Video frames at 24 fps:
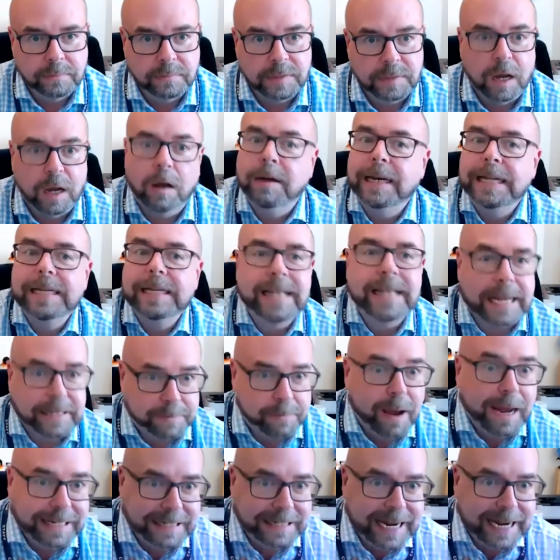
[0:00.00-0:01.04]
Or at least that's
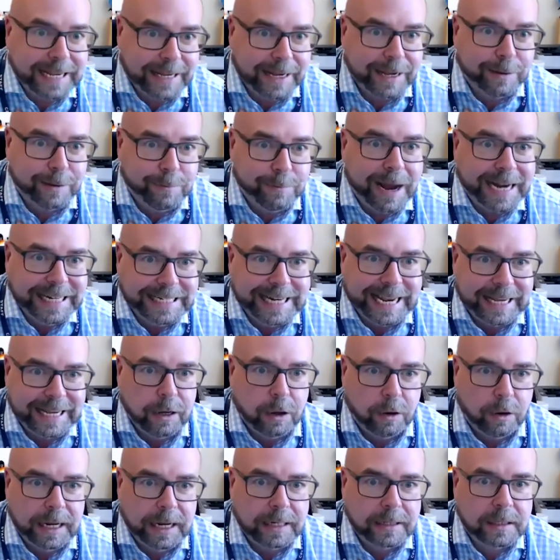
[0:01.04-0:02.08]
my take
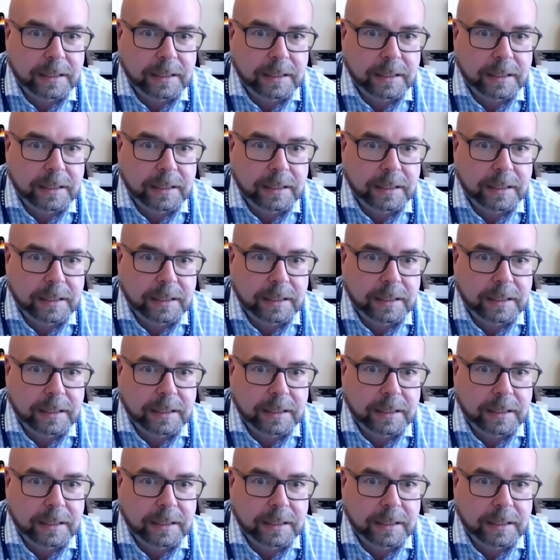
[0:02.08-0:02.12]
on it.